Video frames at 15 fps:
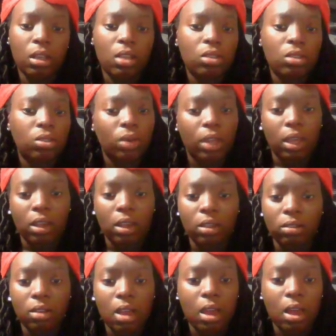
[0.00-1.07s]
It's okay.
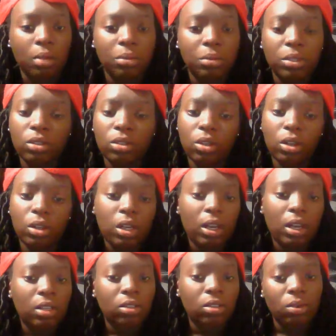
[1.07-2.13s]
And I'm still learning
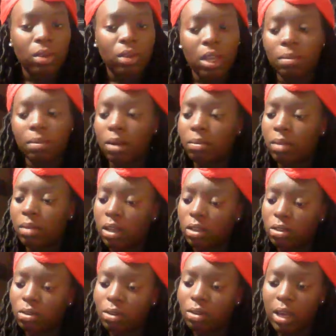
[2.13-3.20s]
that it's okay, but I'm
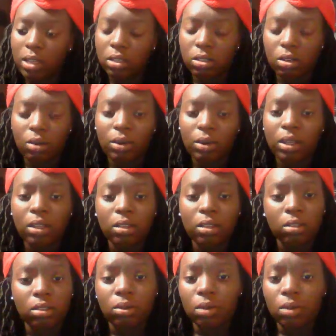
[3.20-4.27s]
letting you guys know it
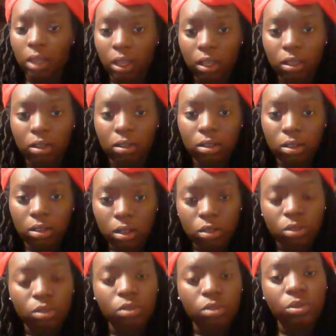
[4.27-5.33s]
is okay.
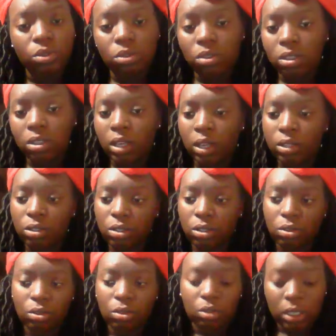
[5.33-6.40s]
Do what you desire to
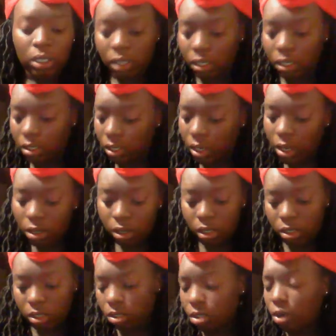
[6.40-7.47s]
do. Let's get together.
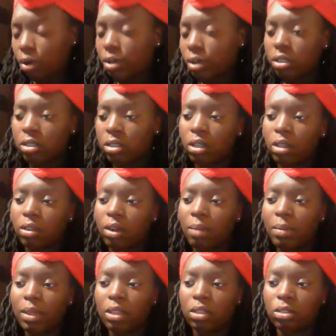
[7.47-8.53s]
Let's encourage each other.
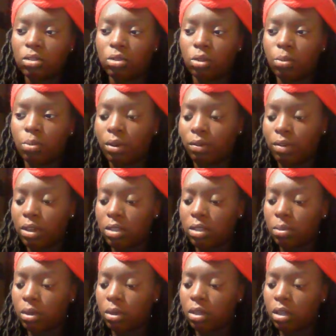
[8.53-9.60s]
I'm in this group on
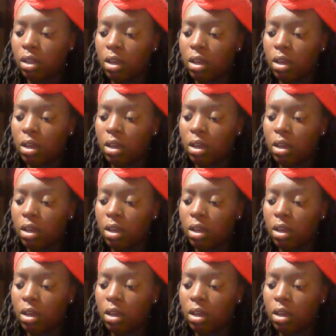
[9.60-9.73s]
Facebook.